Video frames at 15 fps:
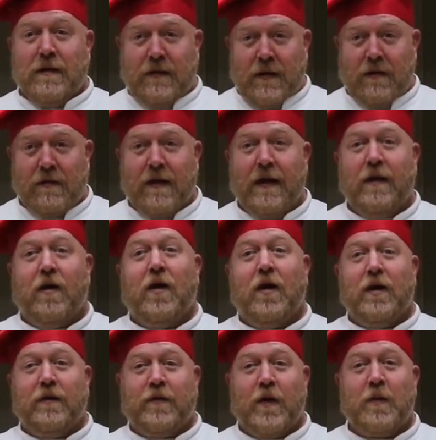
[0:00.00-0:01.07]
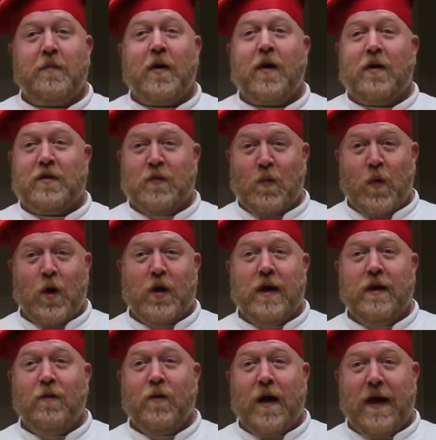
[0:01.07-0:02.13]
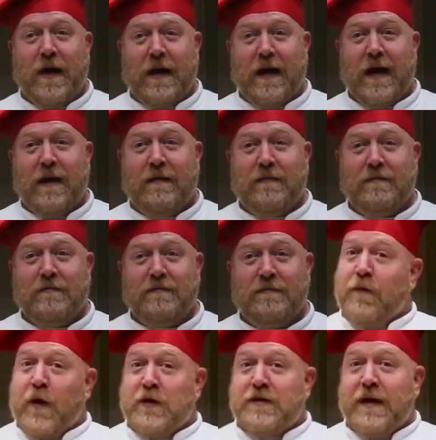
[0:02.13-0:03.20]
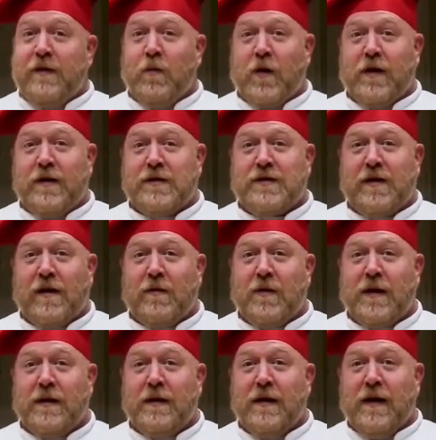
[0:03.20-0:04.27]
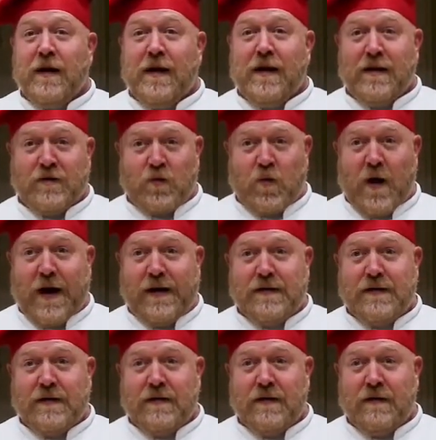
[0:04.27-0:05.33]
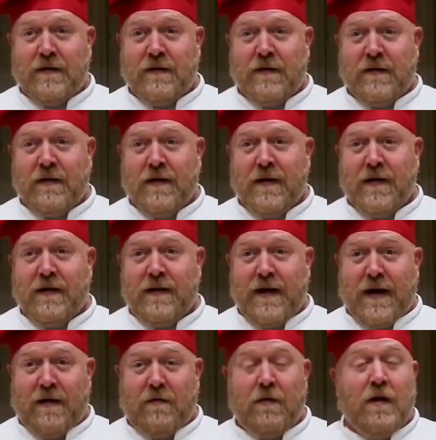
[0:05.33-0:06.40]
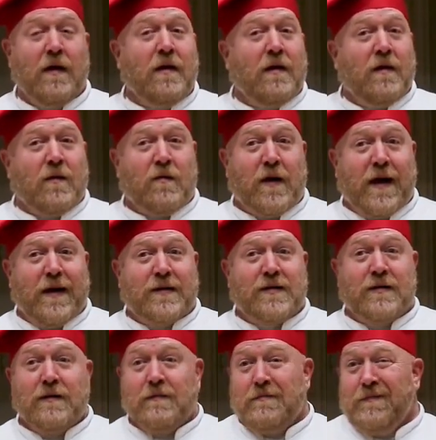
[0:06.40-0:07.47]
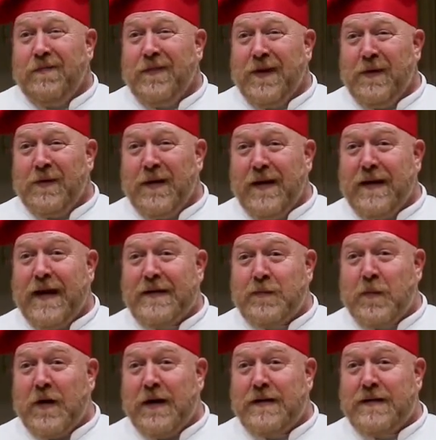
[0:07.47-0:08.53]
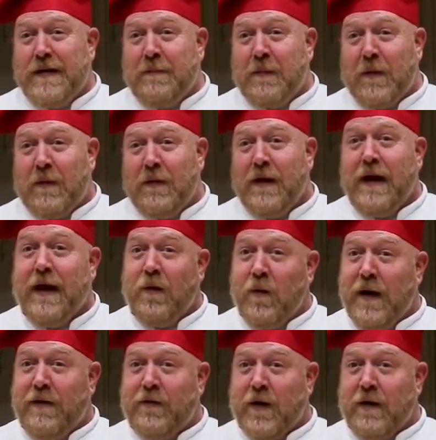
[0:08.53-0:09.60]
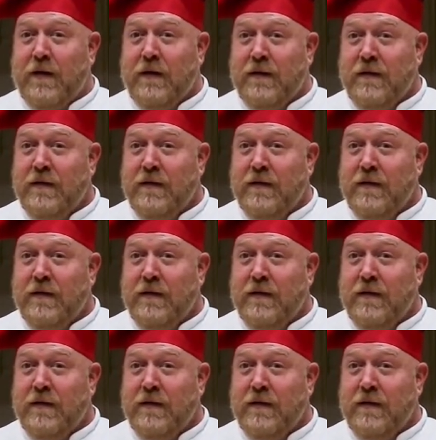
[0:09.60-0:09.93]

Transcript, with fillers: that'll get all of her parts working right again. First thing we're gonna start with is rice. Now, rice, you think that's pretty simple. However,